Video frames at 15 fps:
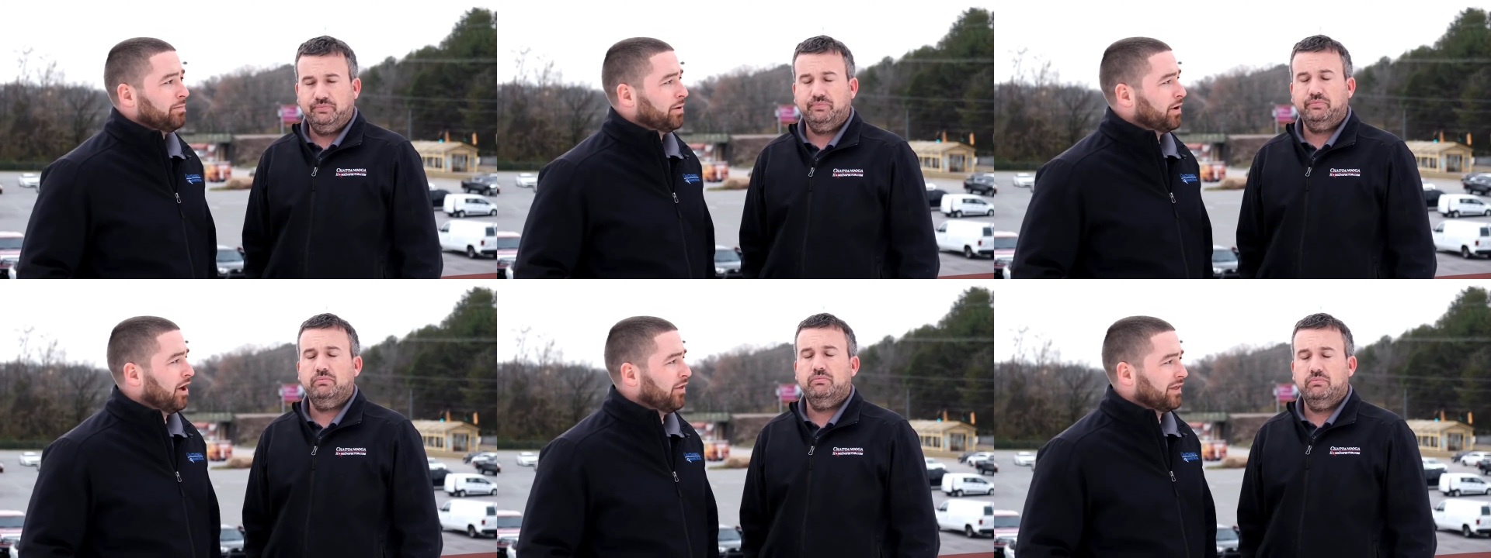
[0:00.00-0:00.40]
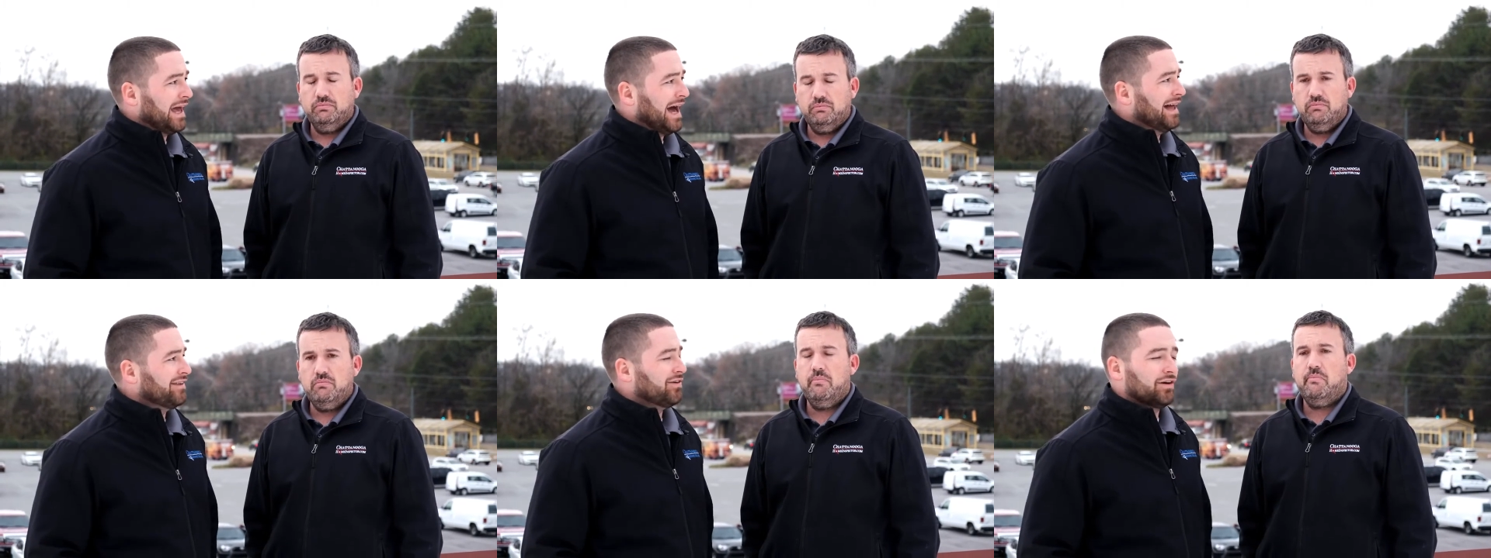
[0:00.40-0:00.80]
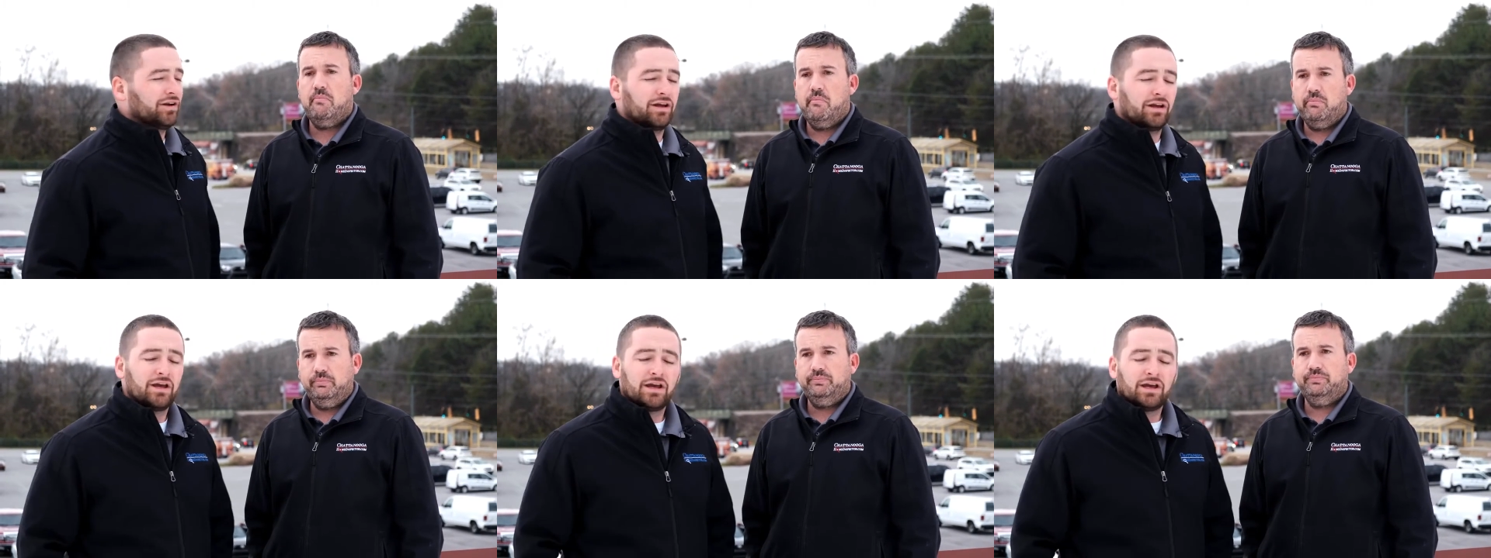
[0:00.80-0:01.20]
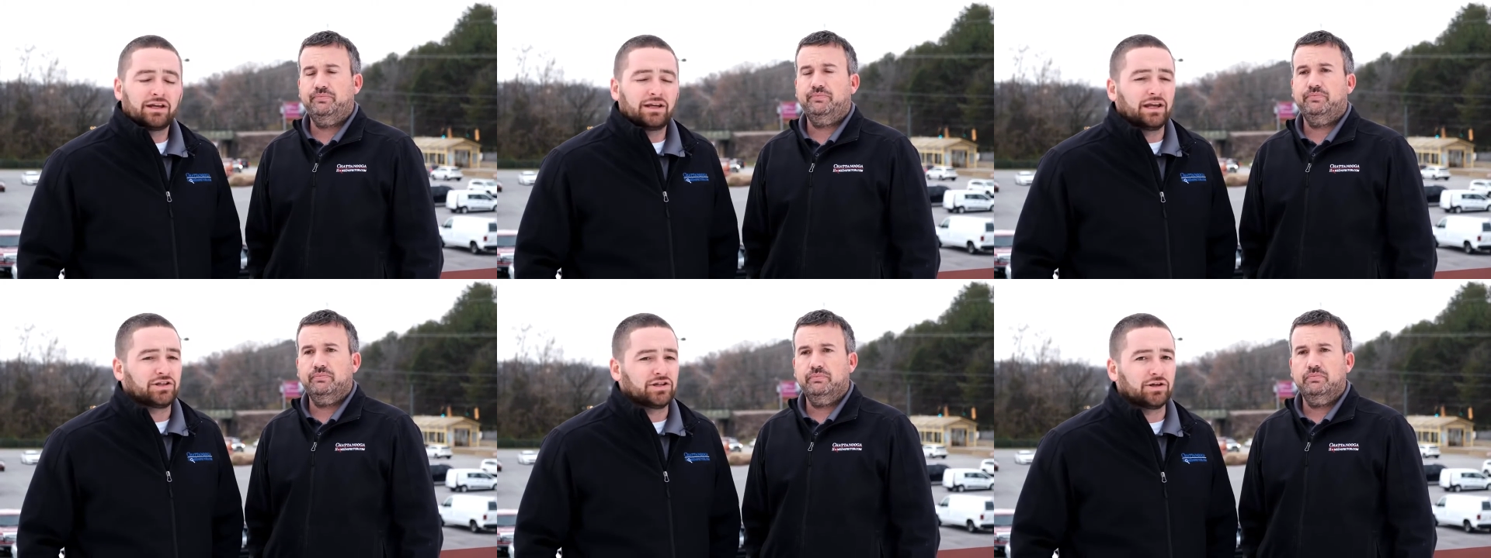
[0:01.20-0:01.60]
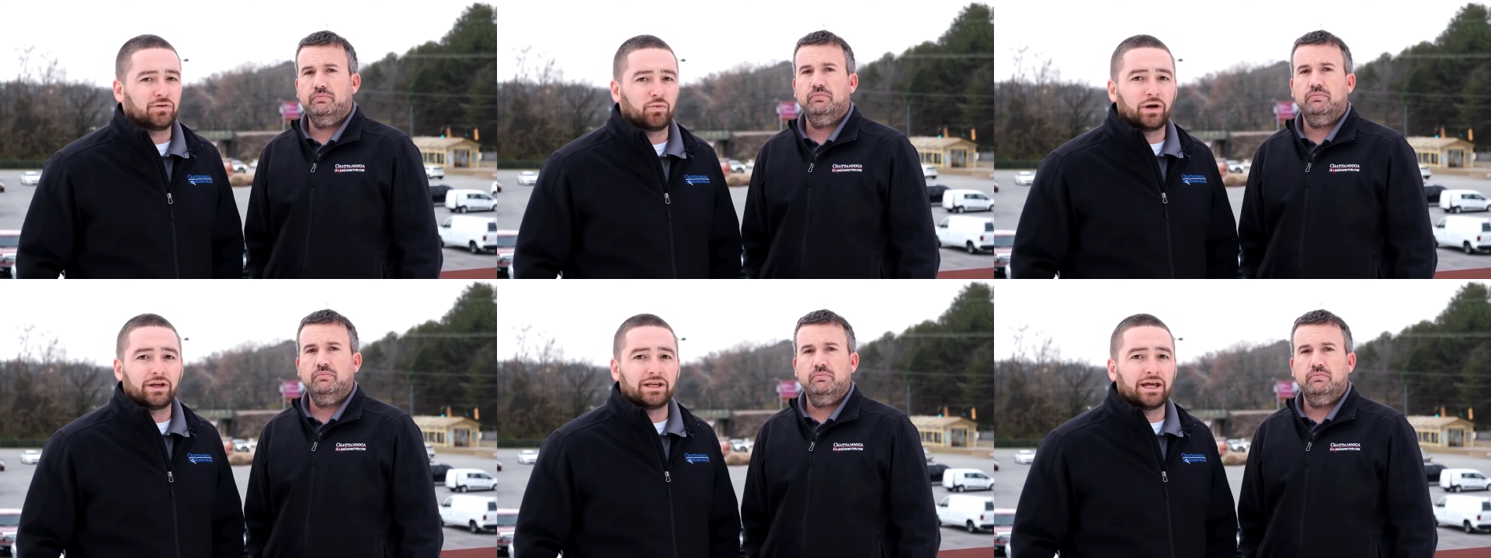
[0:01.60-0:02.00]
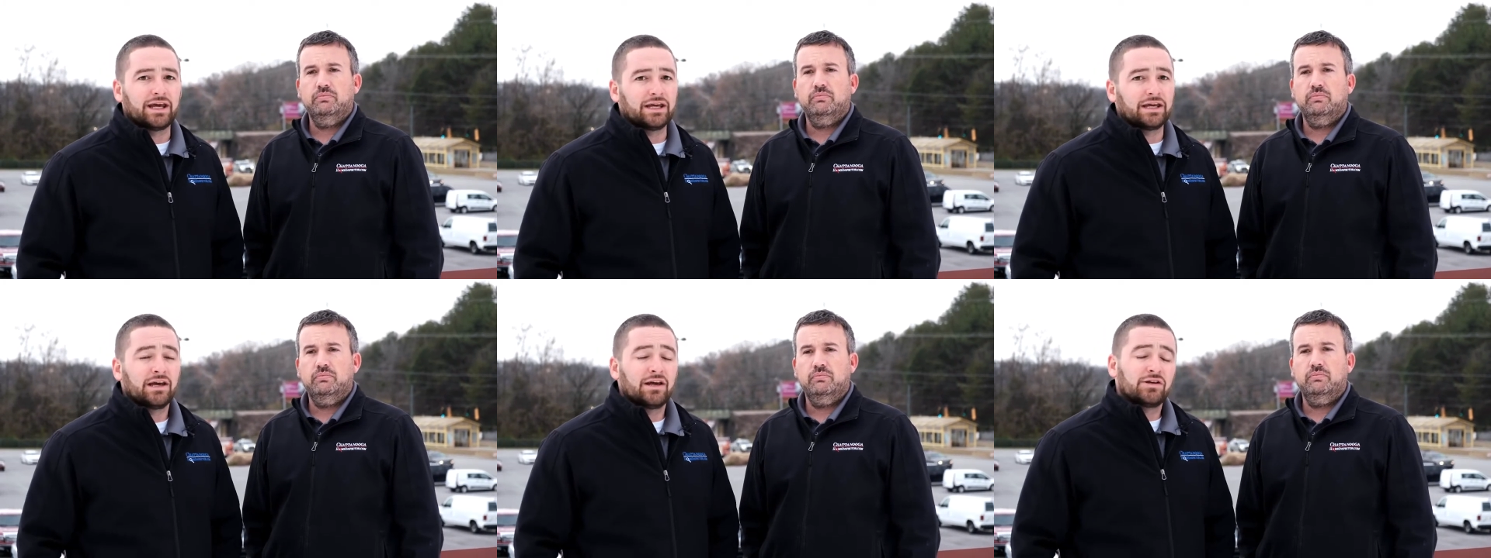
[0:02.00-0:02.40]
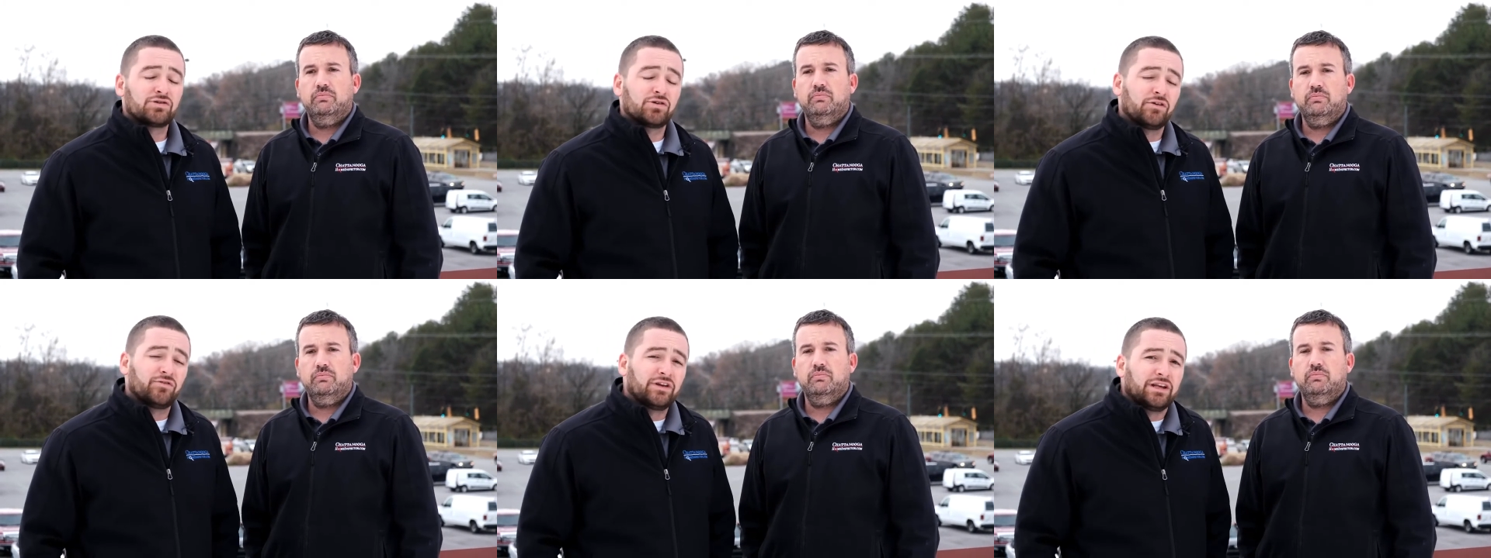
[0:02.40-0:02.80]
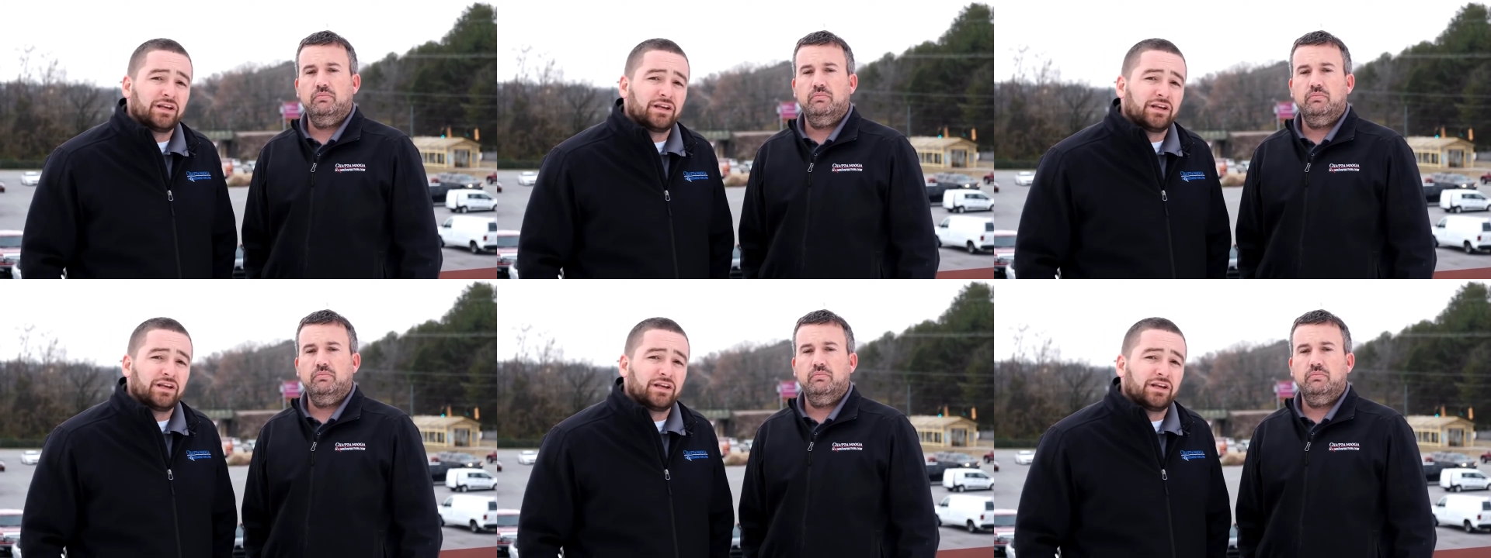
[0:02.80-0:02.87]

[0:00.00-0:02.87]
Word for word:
Speaker 1: put all the guys on it, get you in one day. So if you